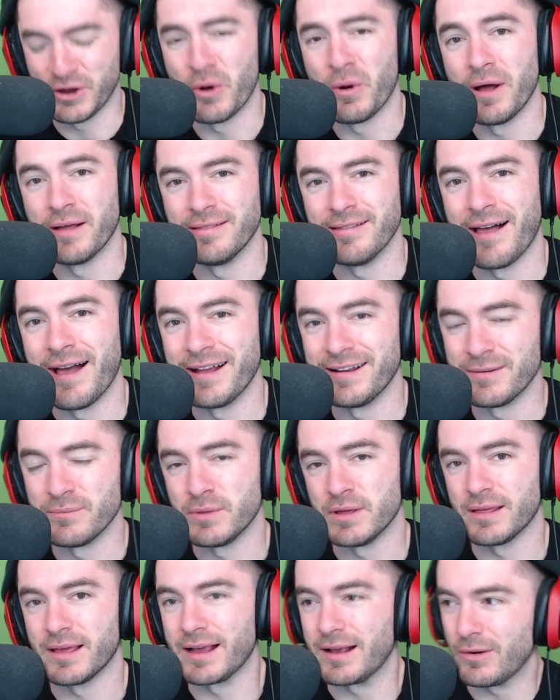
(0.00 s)
go online and
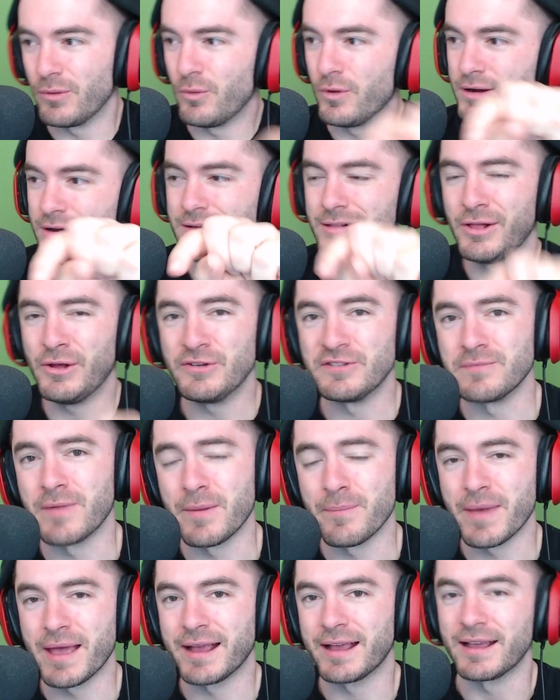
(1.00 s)
be like, want to close
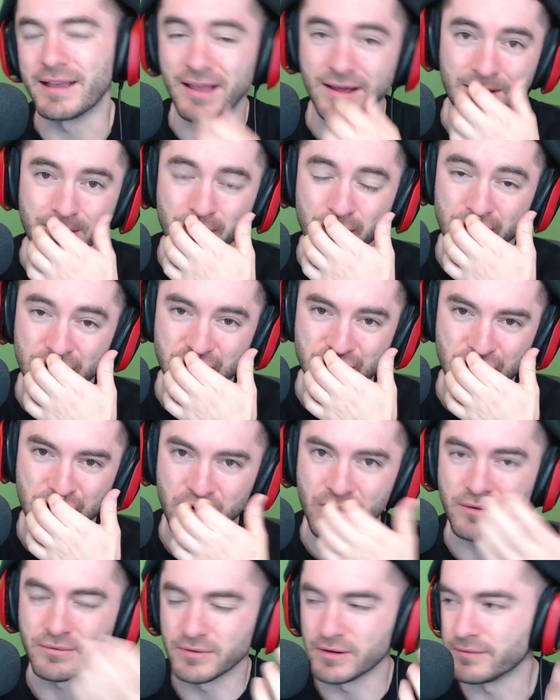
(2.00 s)
my bank account. I'm pretty sure
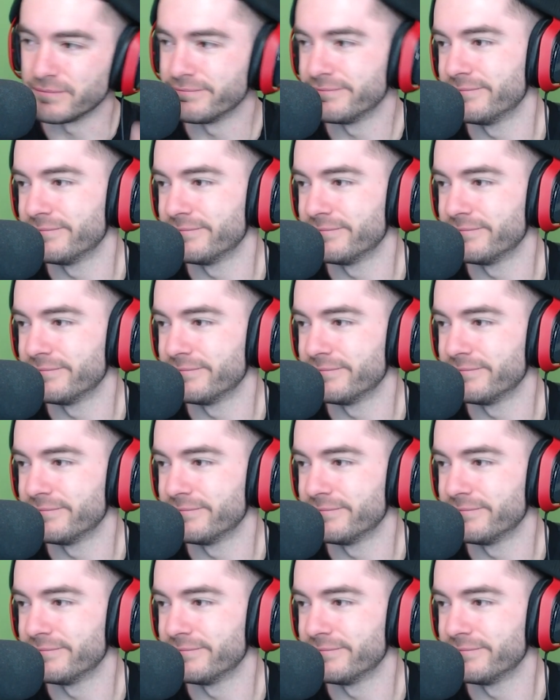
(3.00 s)
you have to